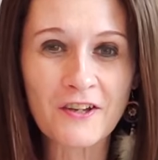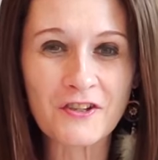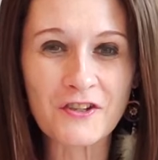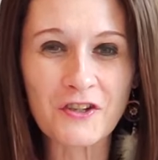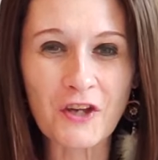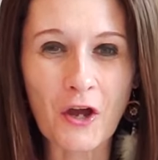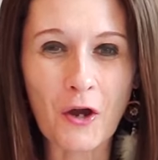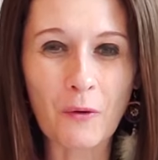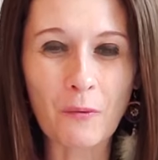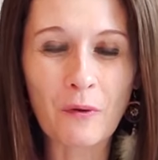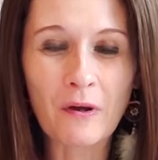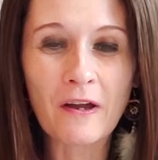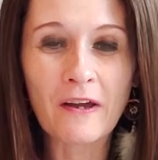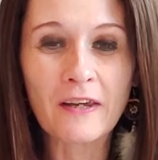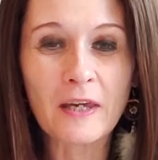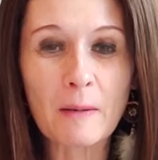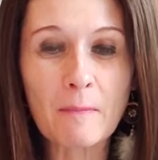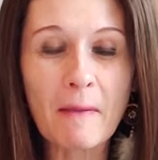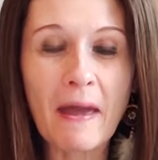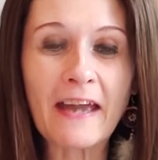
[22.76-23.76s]
So
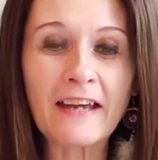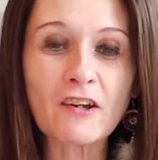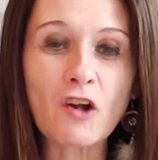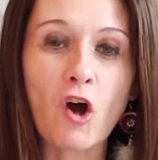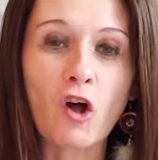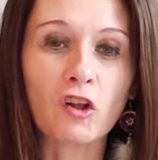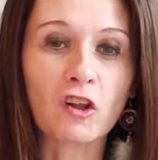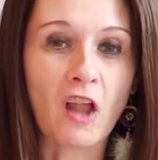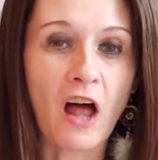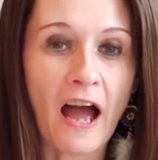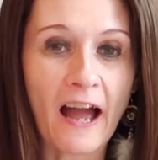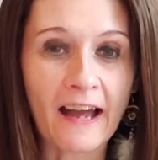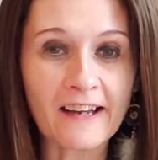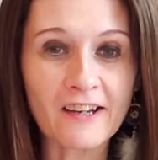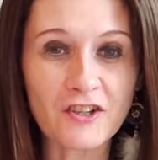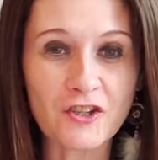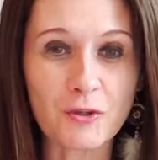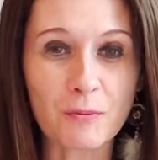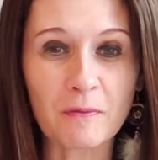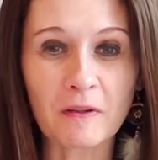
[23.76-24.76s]
you may not
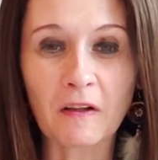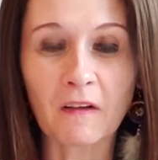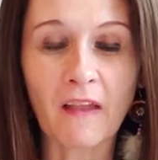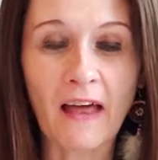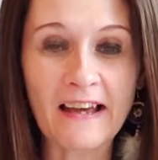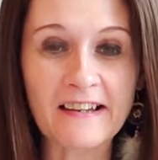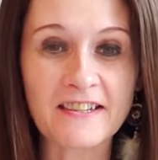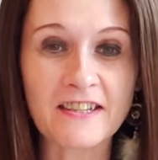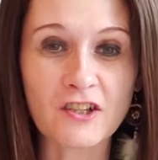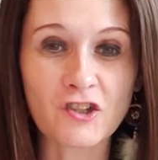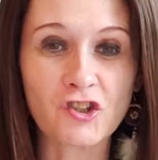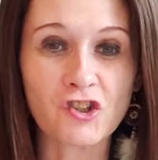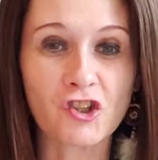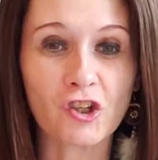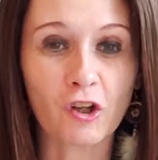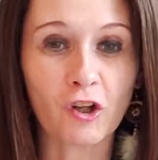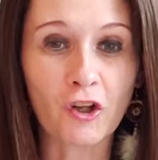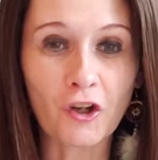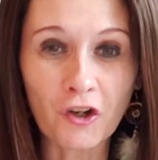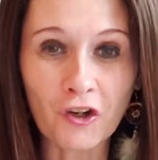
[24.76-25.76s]
like some of the lessons
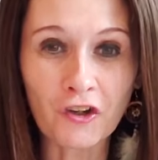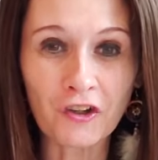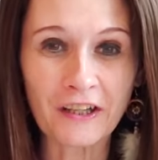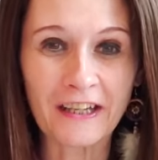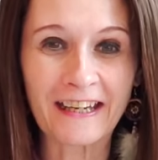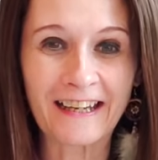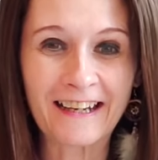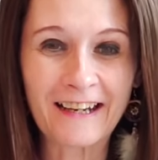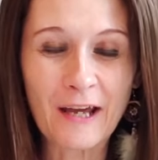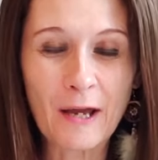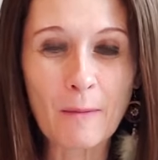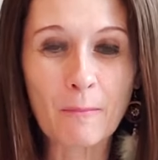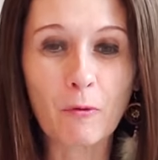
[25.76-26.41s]
you're learning,